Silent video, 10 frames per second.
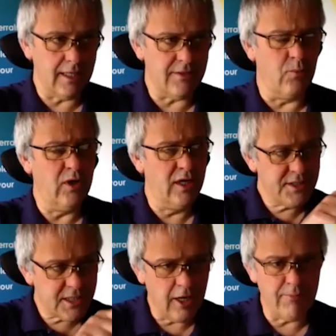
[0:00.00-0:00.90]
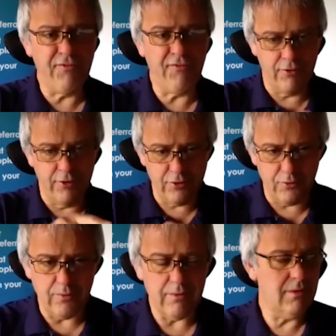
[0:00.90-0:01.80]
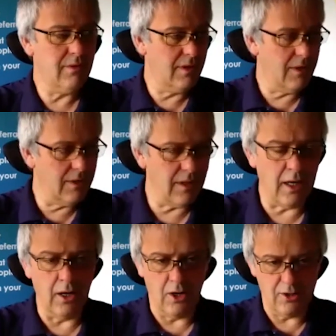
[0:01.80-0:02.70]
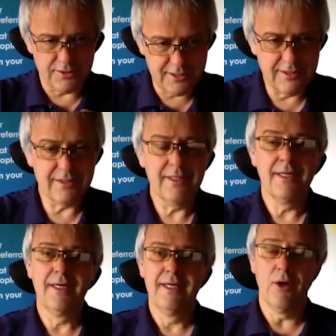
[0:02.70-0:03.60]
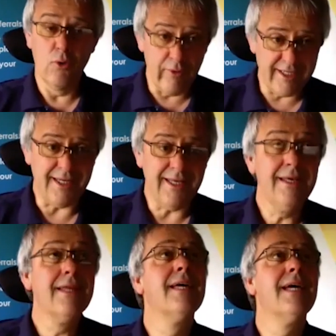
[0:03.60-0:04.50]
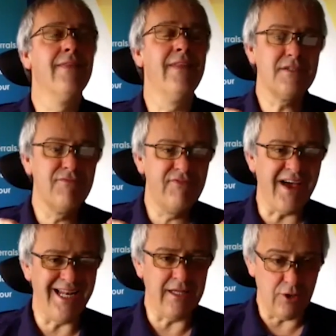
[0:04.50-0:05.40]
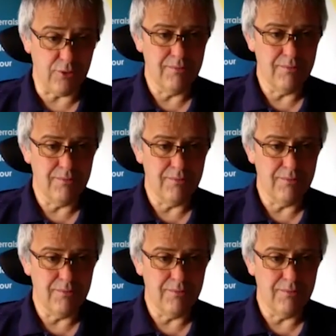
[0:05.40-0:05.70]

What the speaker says: the words come through a lot already, and that's value,